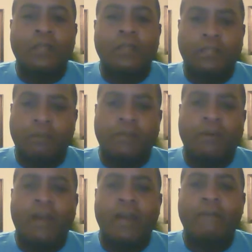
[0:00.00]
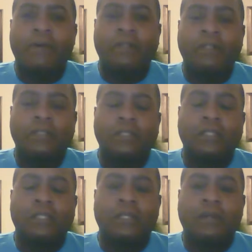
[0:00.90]
subscribe,
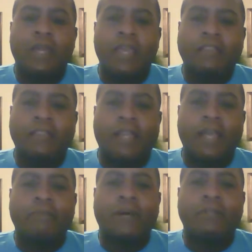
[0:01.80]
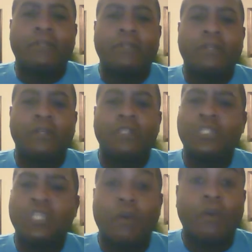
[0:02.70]
hit the like button, share